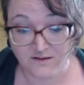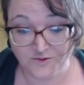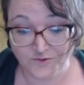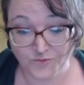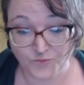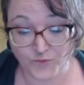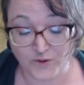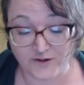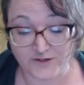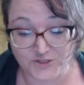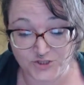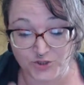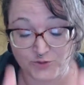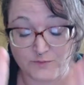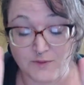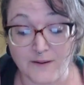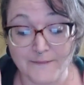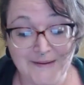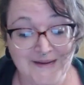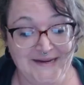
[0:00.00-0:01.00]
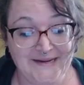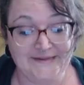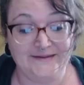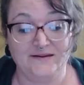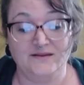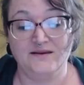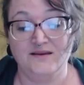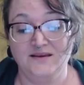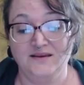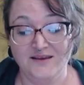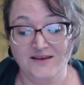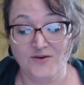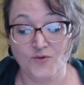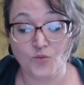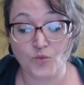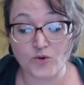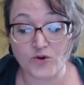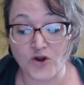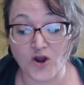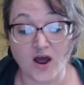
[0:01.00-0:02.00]
Where's your mummy?
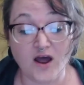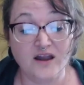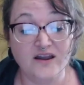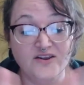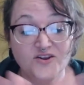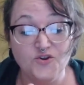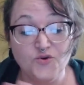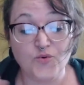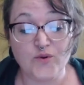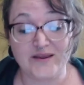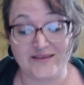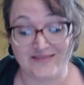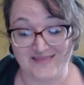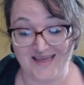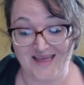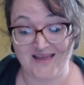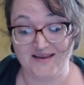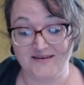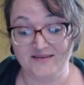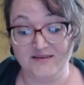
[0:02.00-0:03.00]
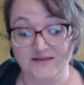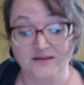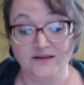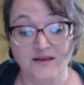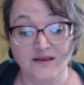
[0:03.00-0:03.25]
We're not doing that.